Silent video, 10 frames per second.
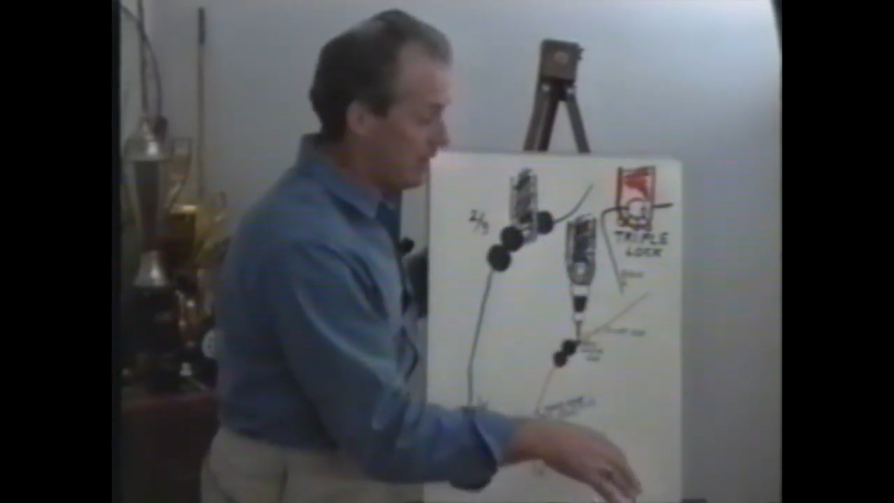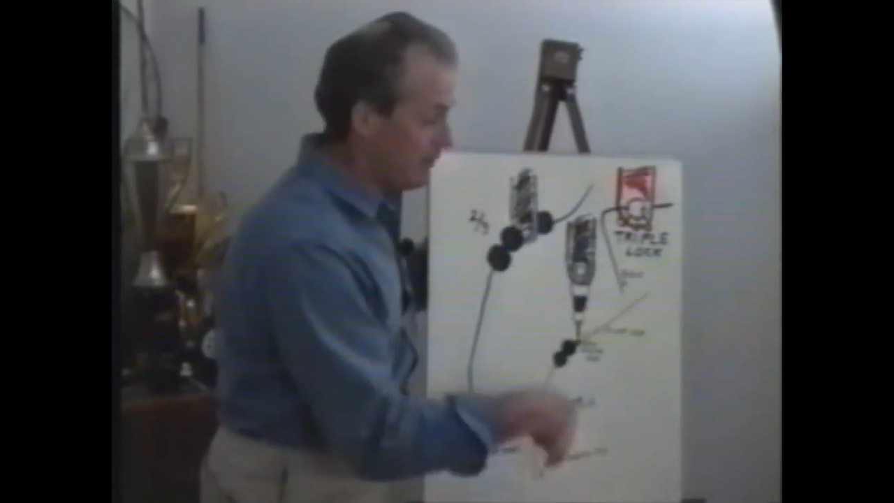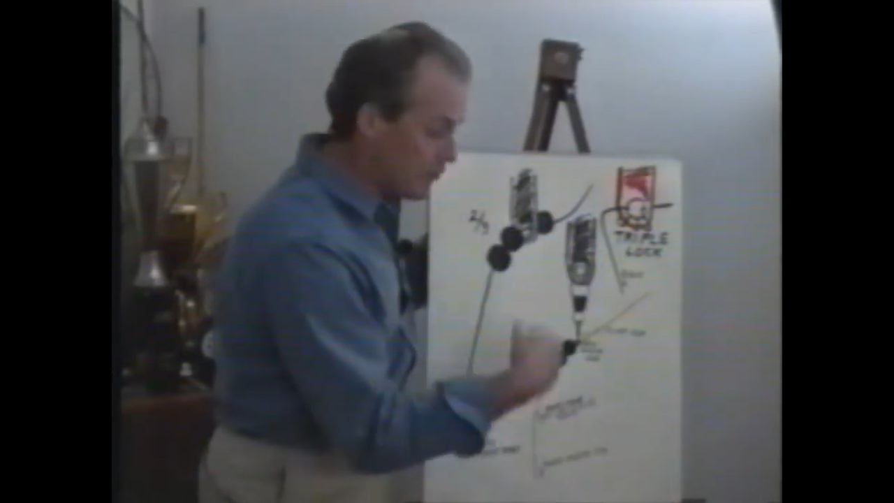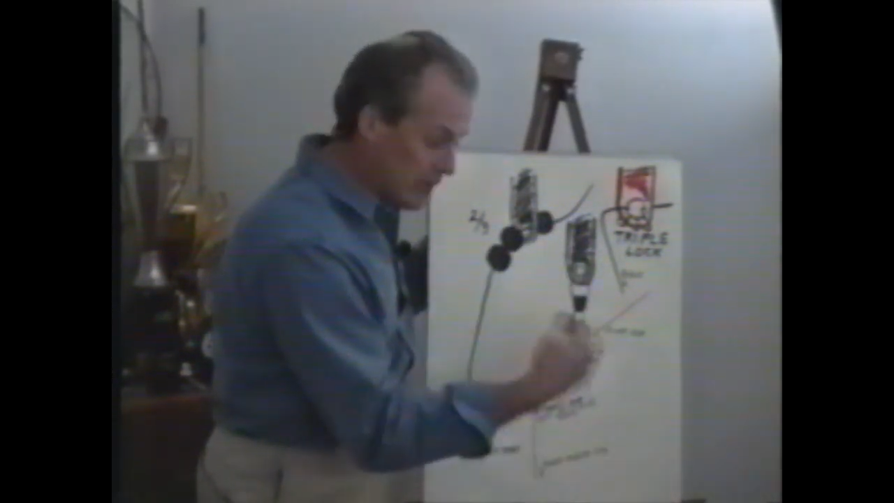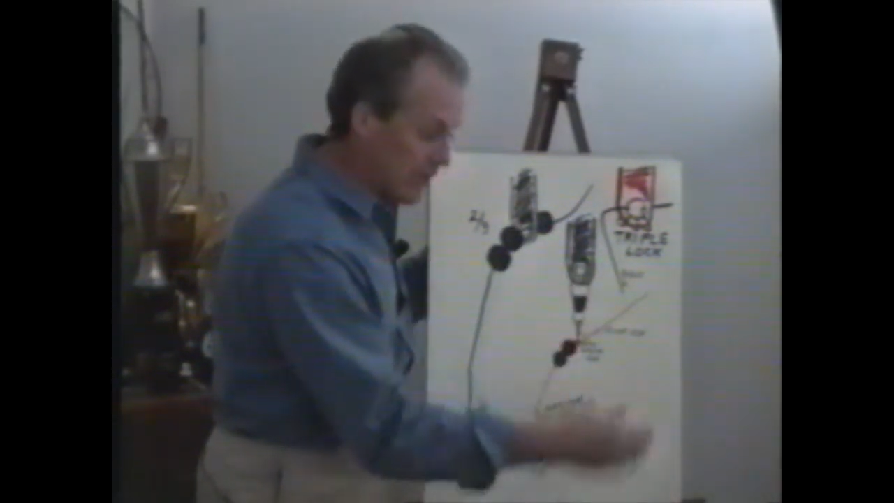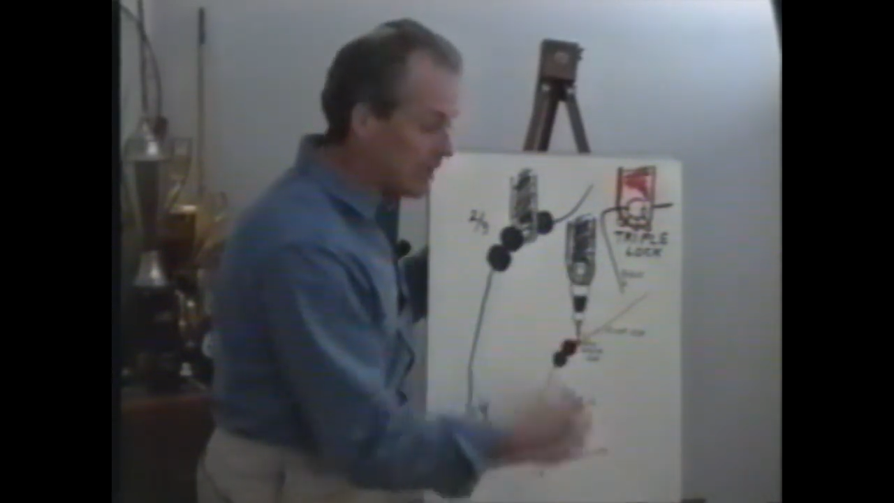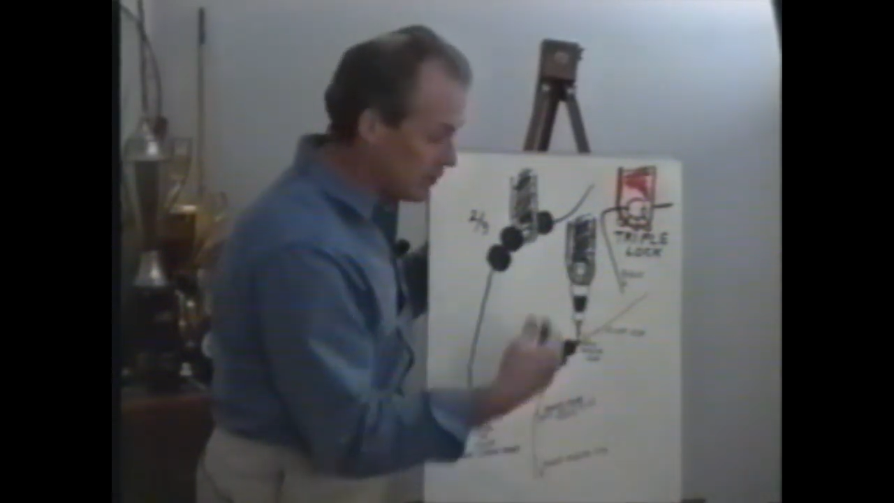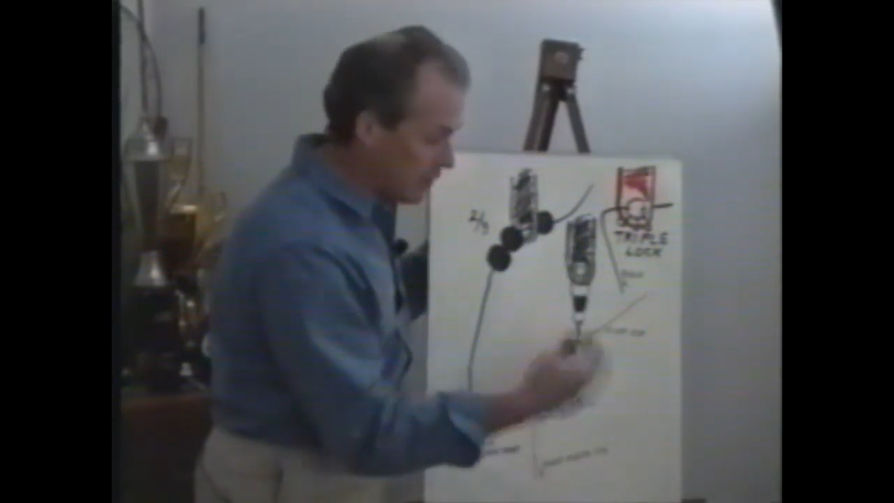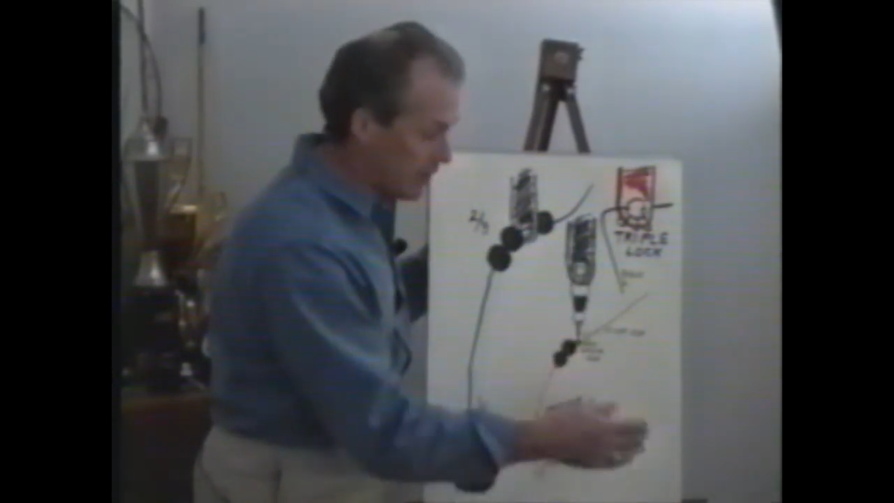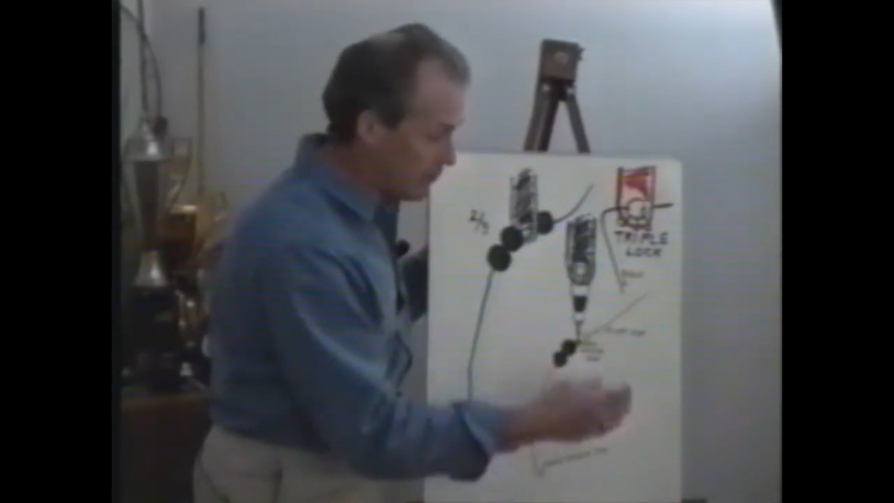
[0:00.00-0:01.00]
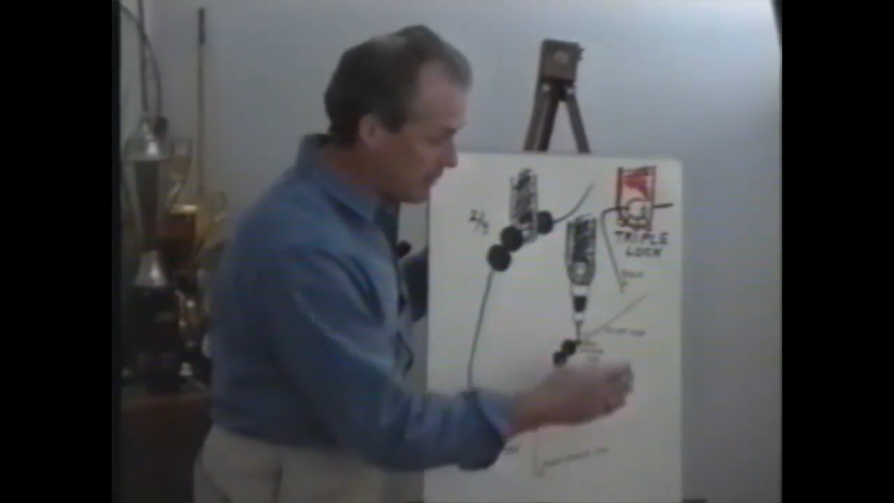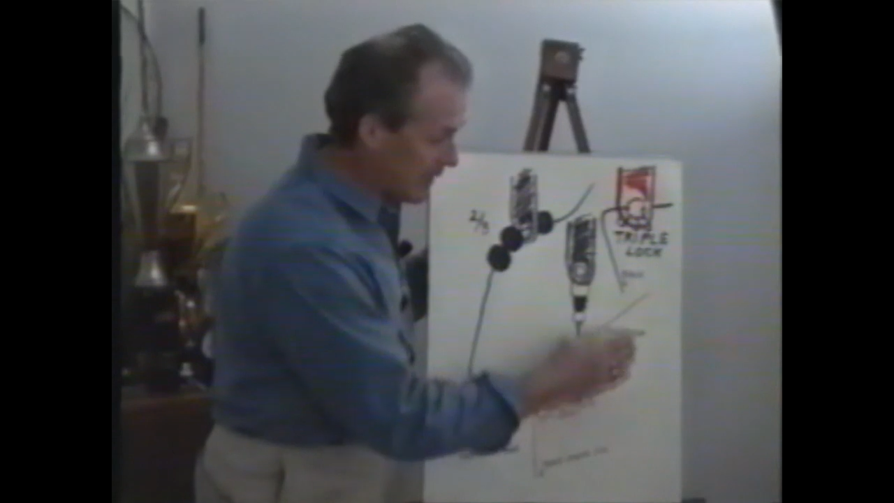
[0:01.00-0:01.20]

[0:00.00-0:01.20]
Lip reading: if you're getting a lot of